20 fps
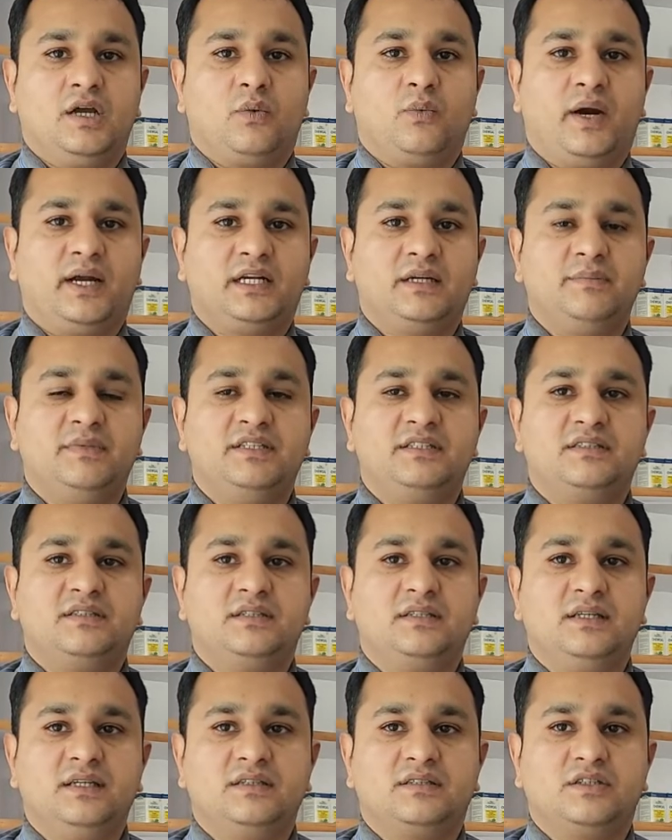Vitamin
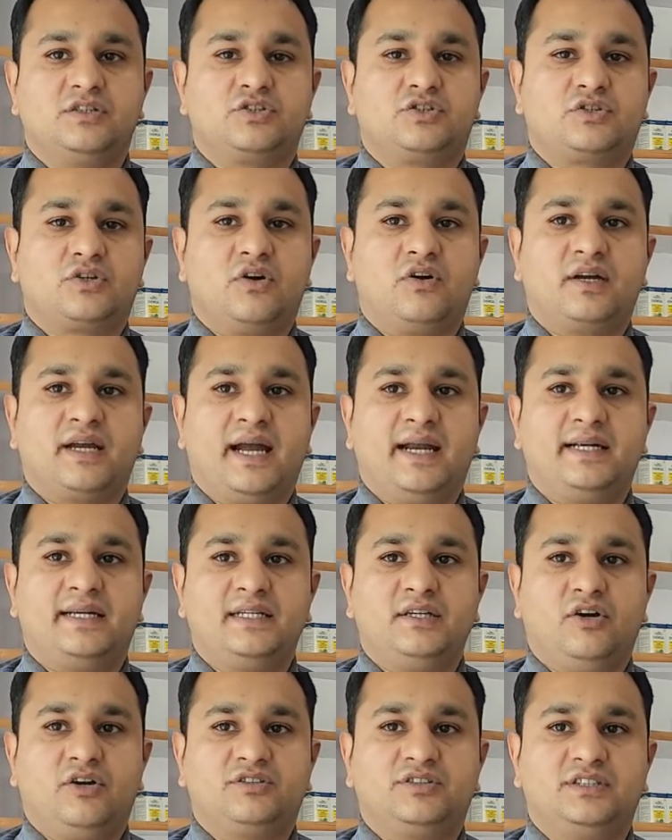C is a strong
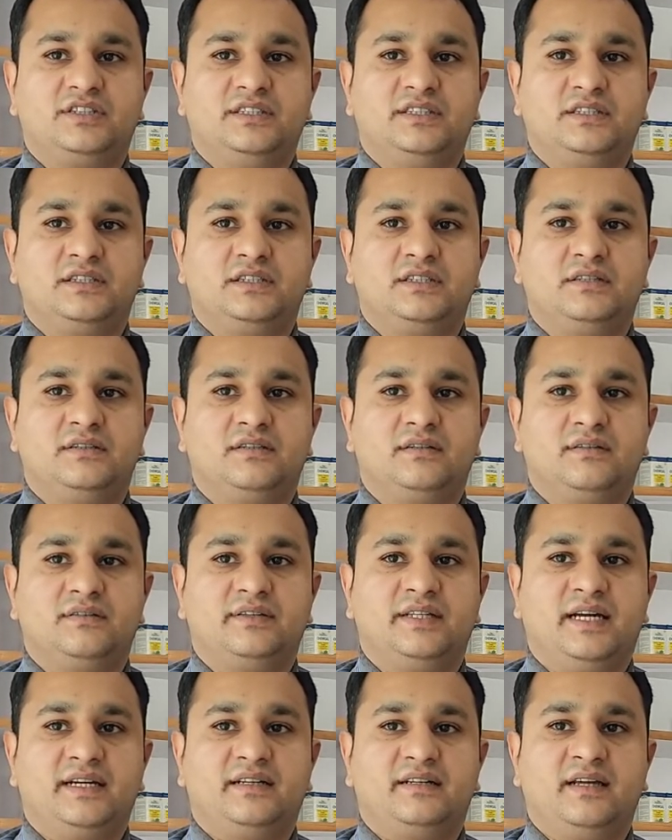antioxidant
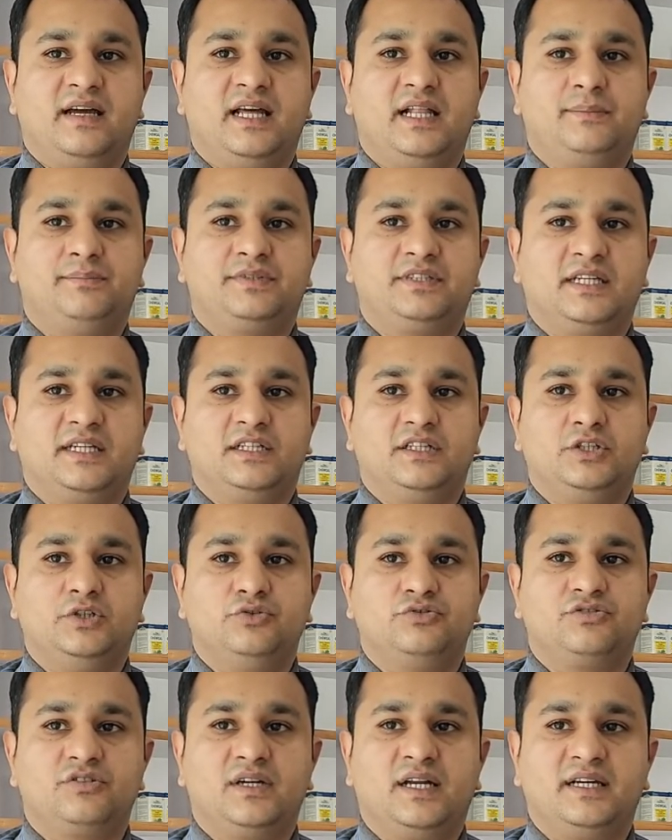that helps in
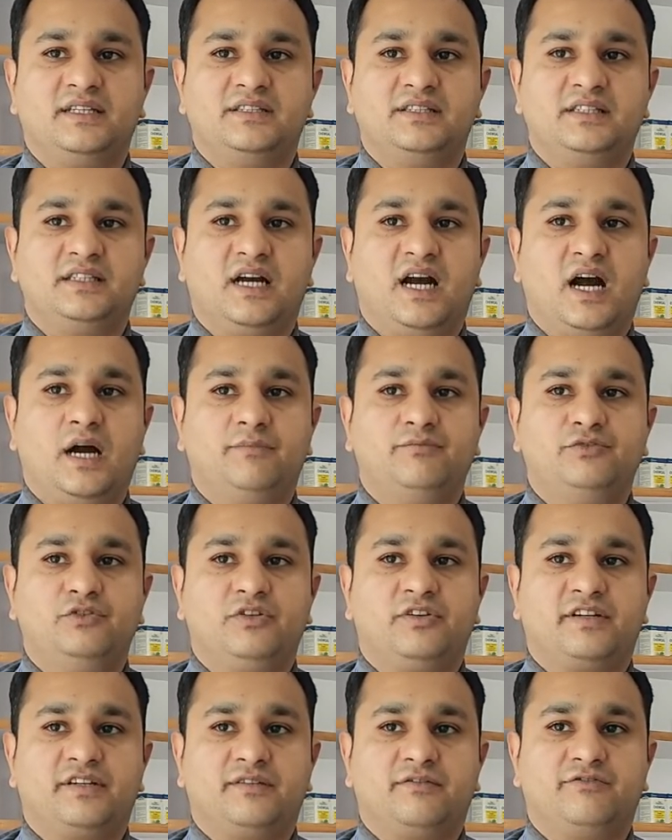neutralizing
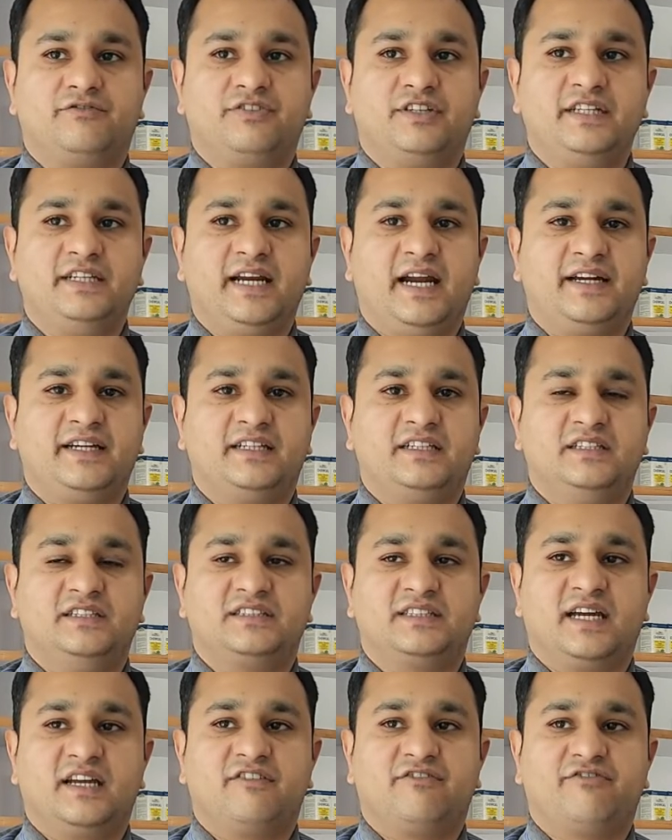harmful free
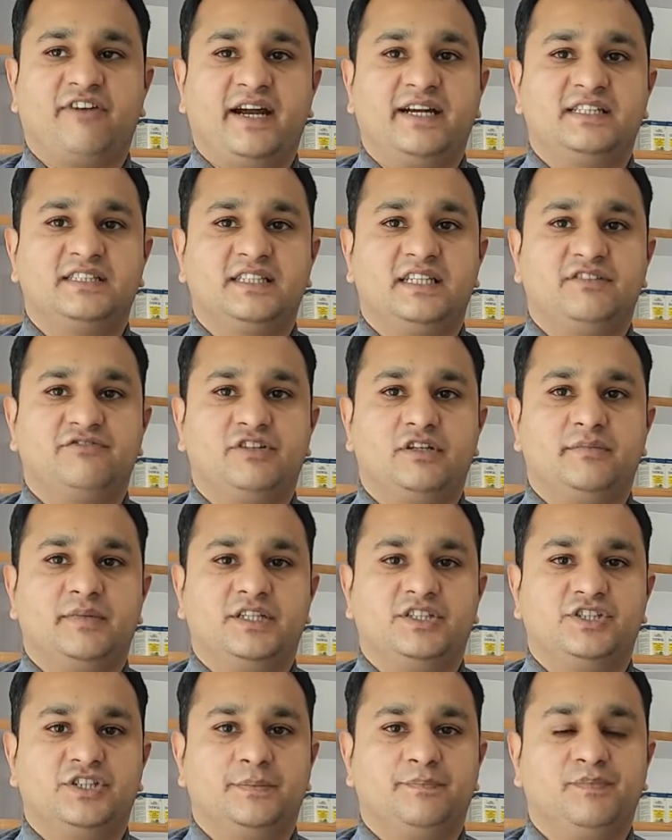radicals and fights
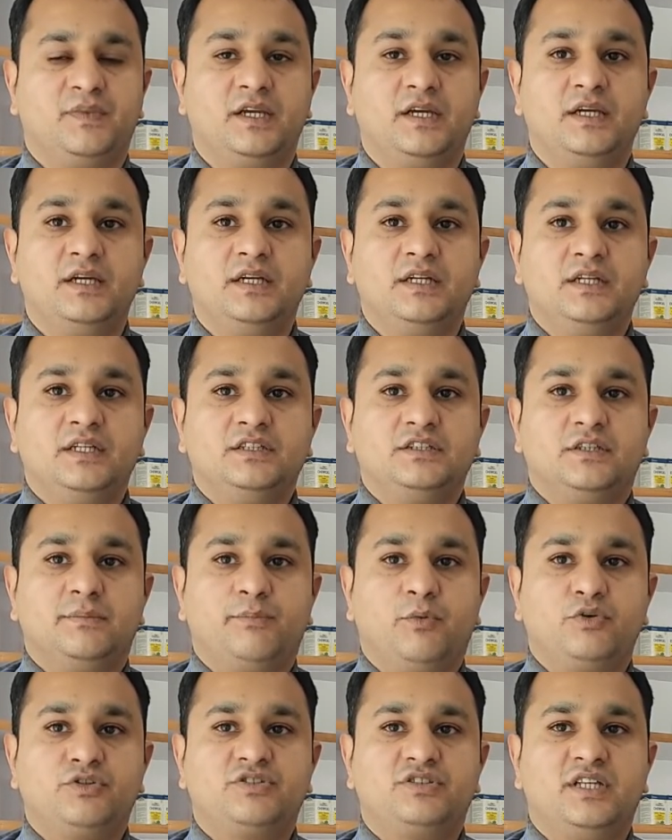inflammation,
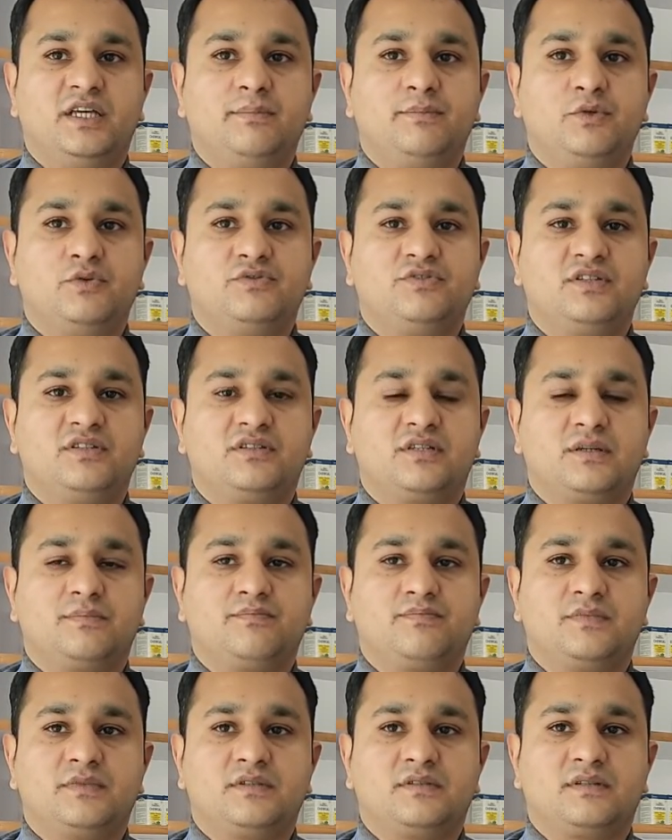supports the immune
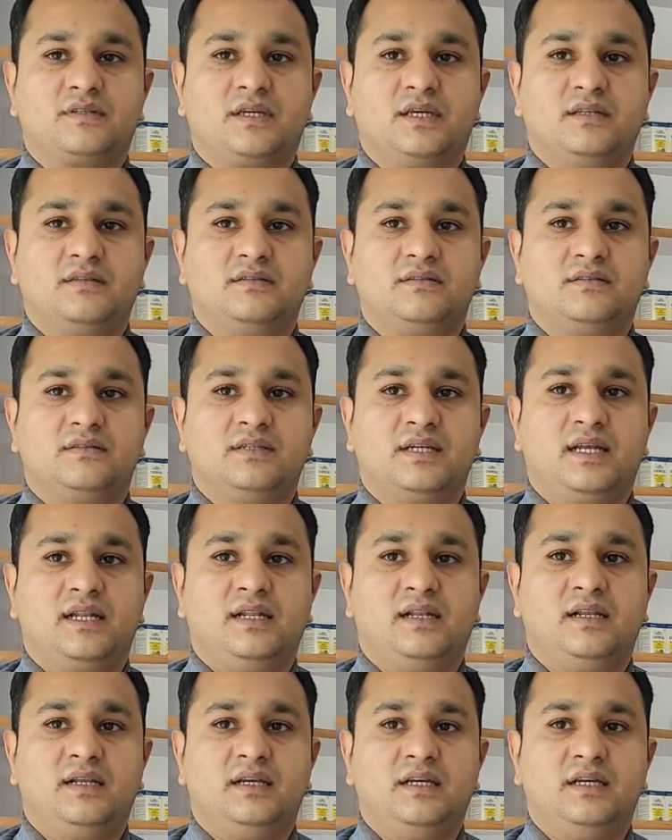system, skin cell